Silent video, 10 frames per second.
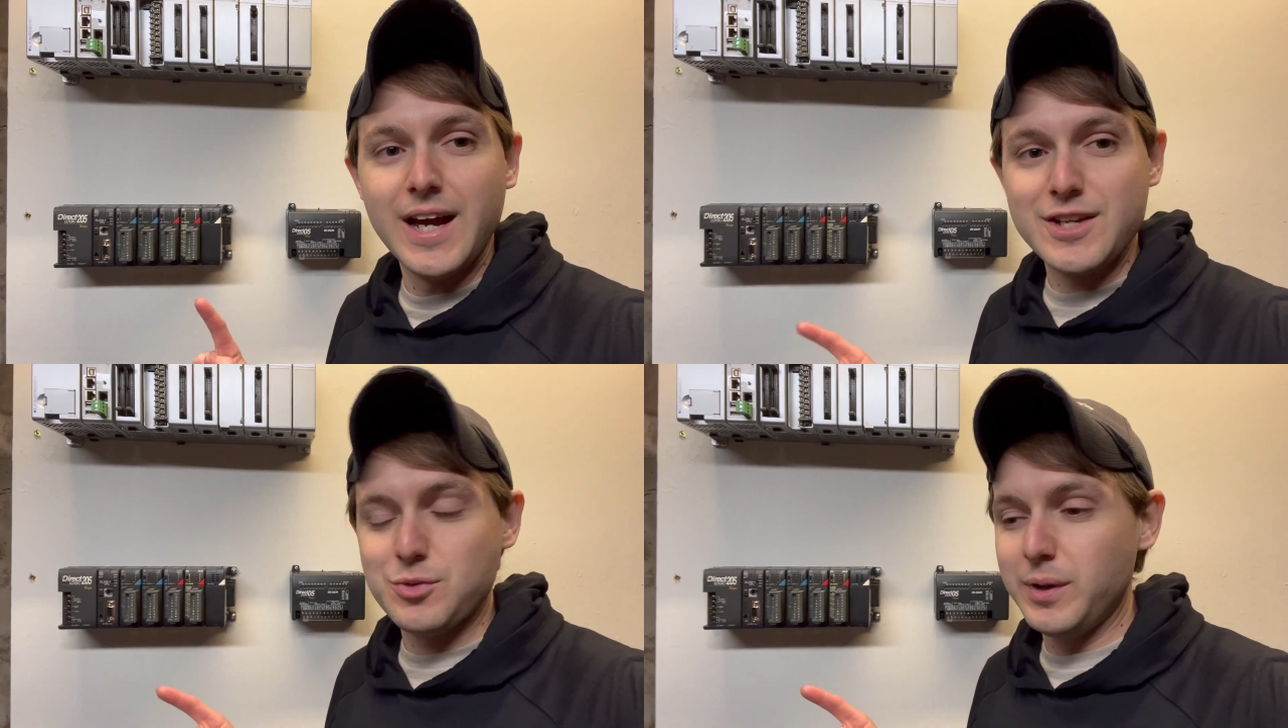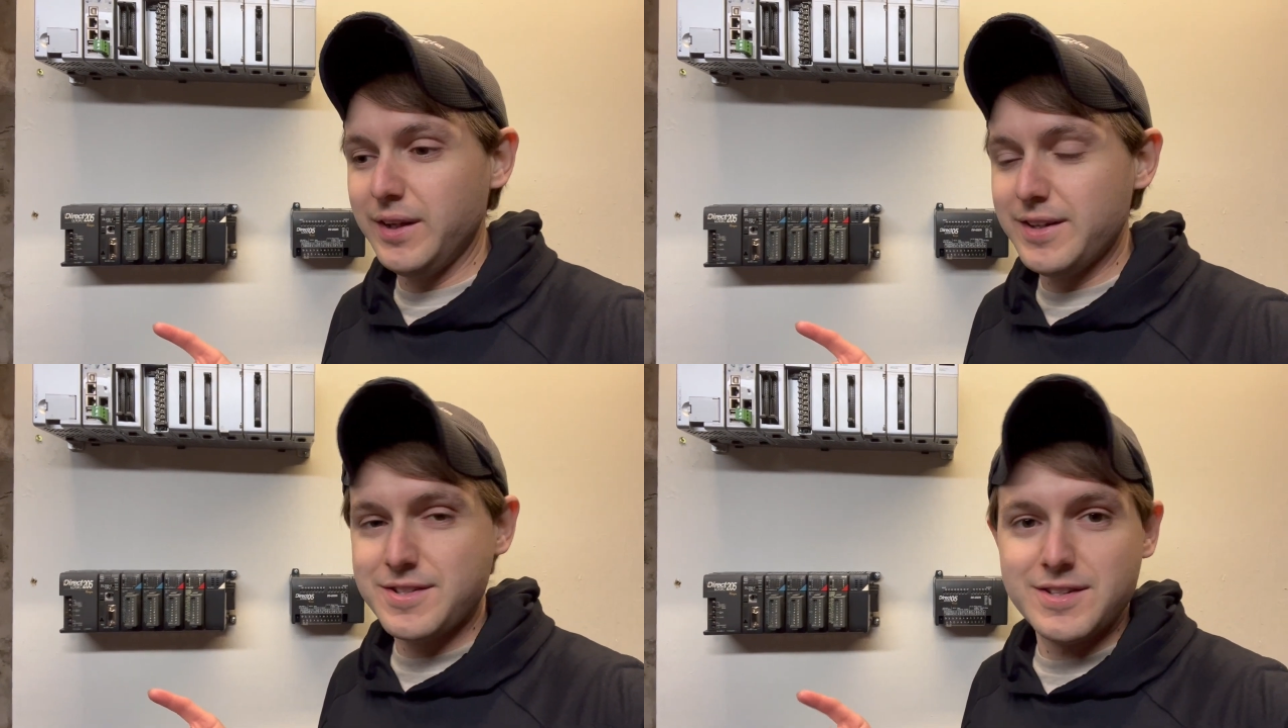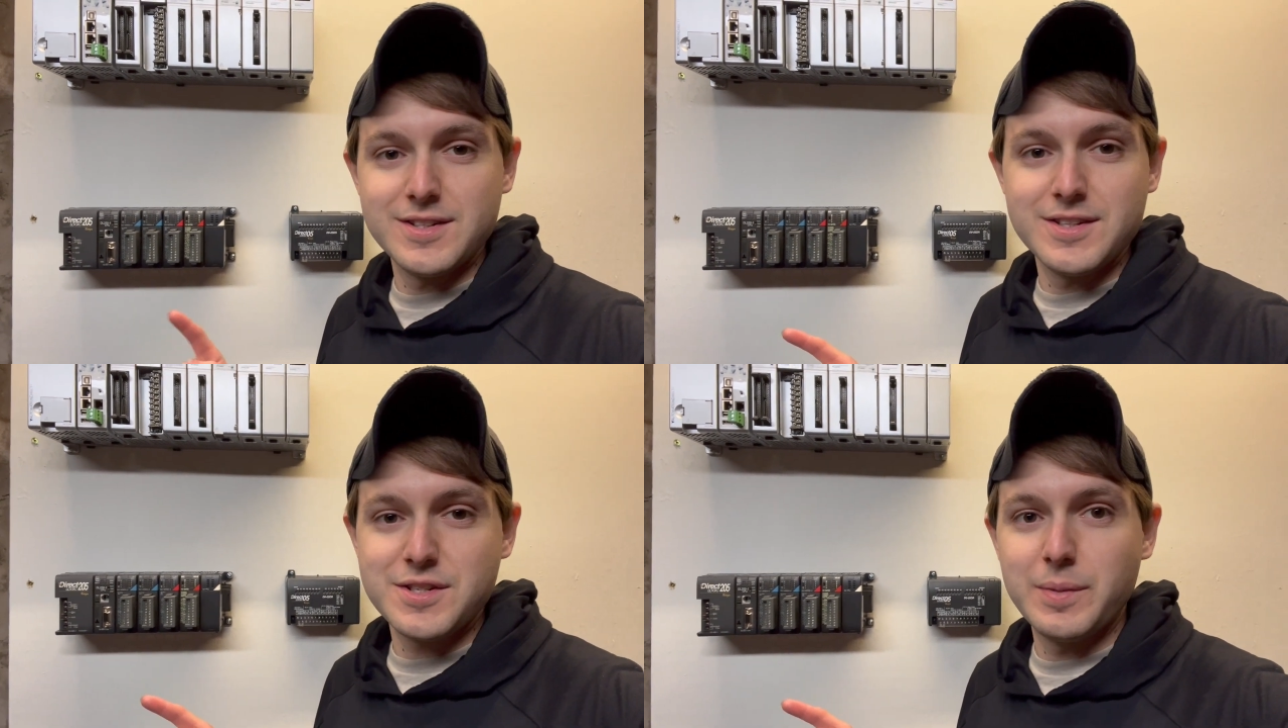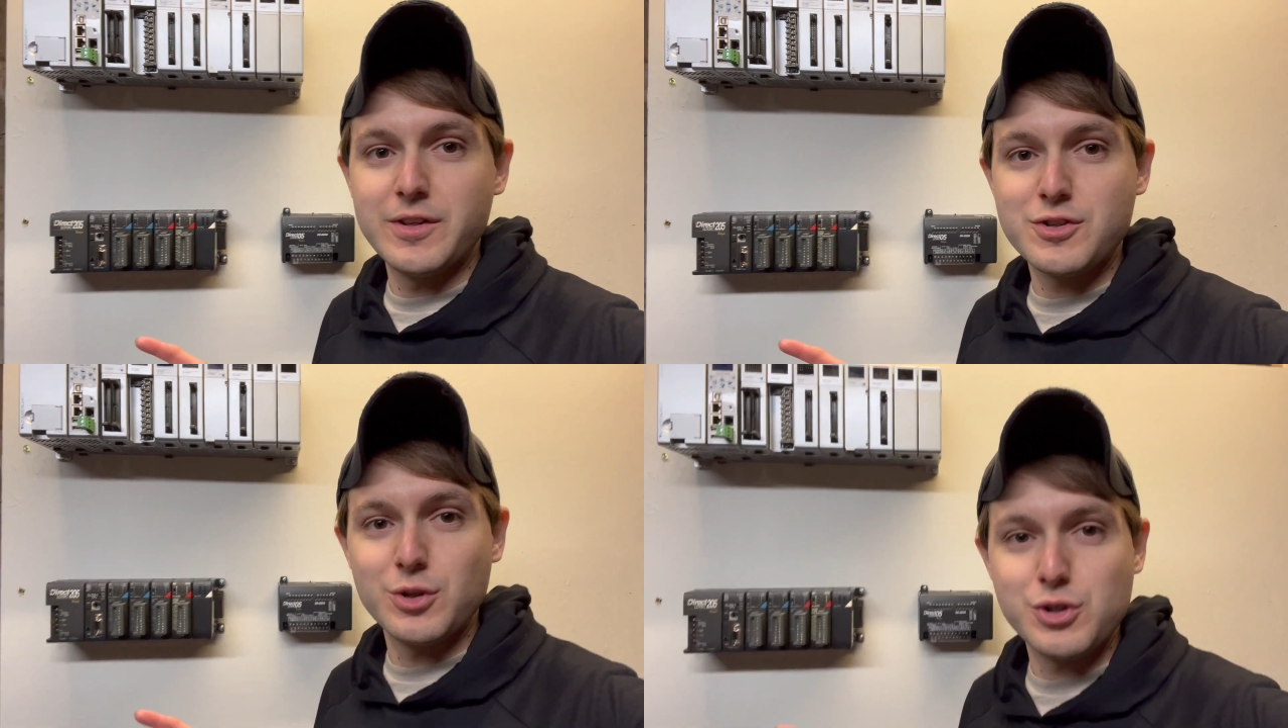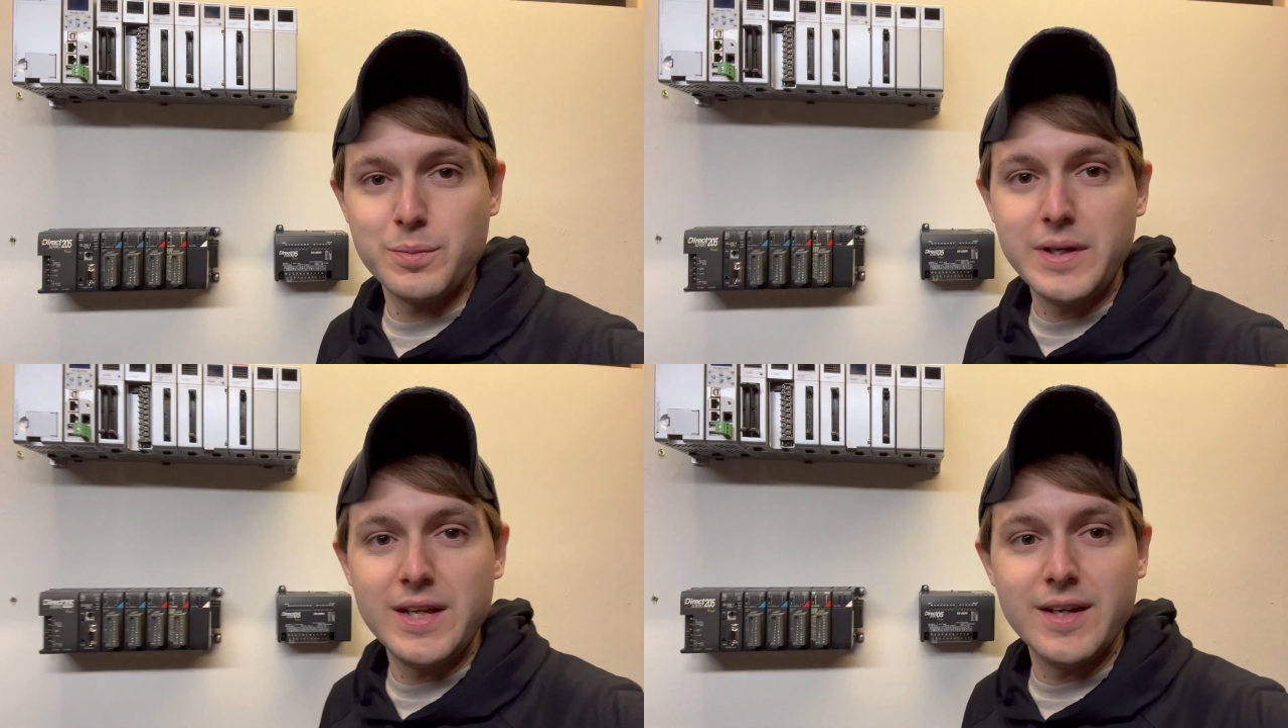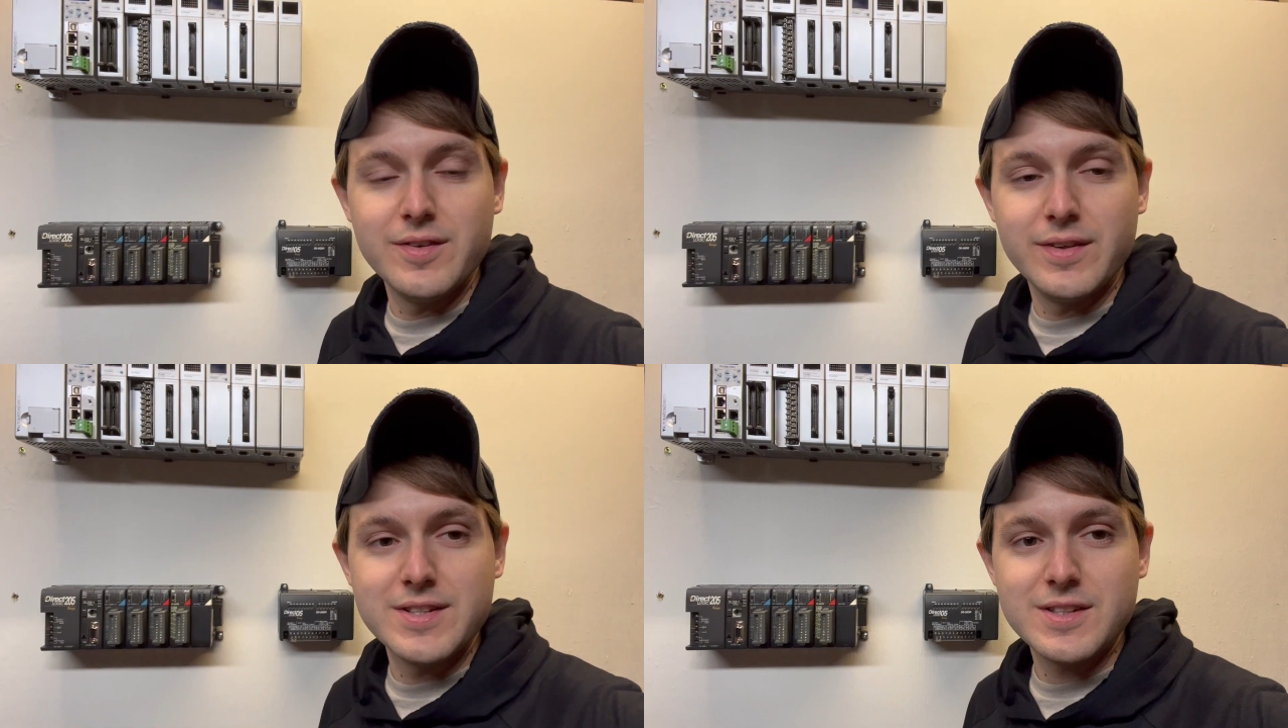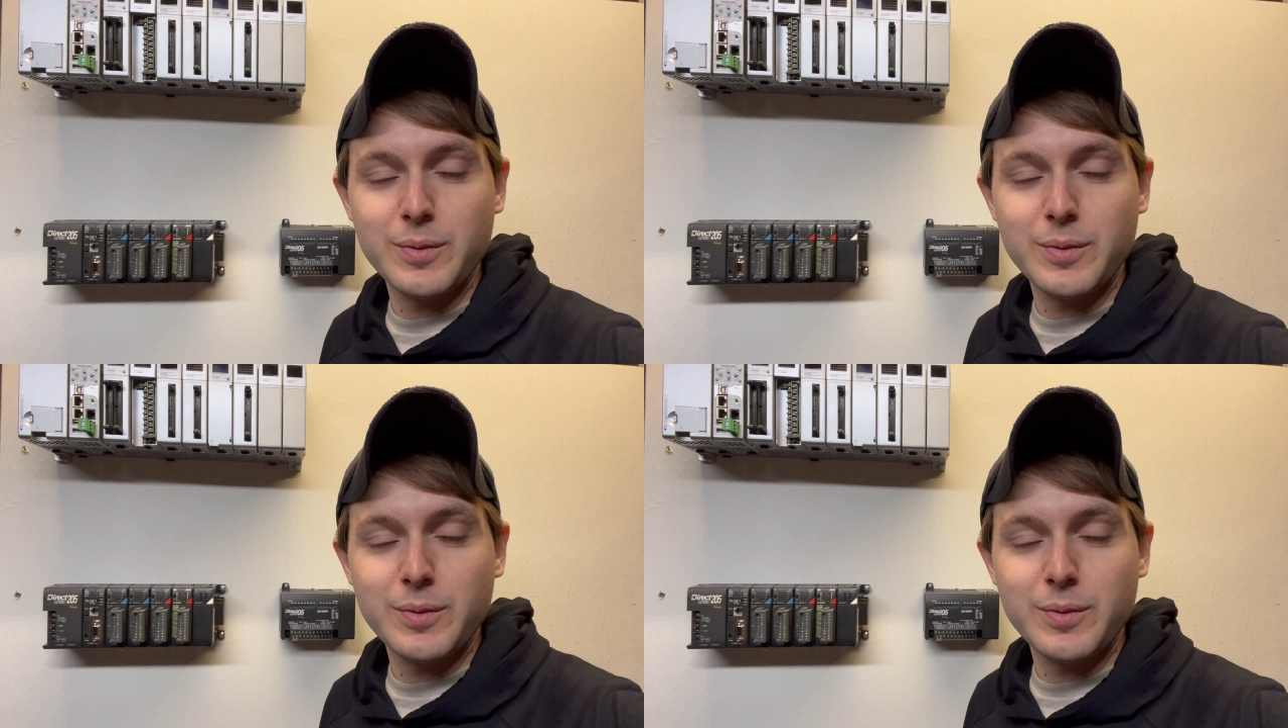as well as into some other social media events